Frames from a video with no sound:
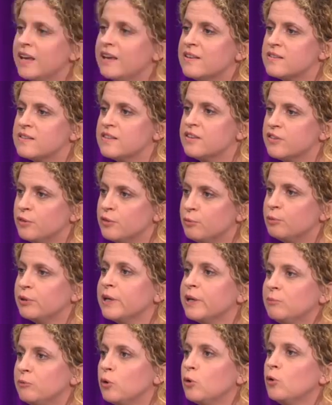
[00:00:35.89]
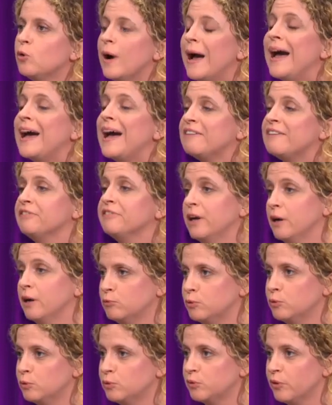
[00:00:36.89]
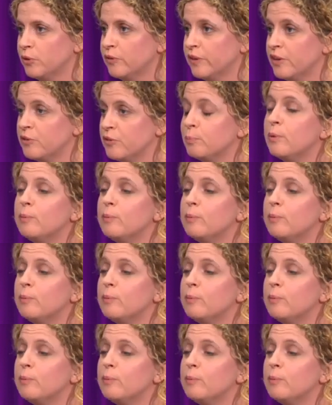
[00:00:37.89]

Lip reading: is, the Supreme Court have now ruled on this,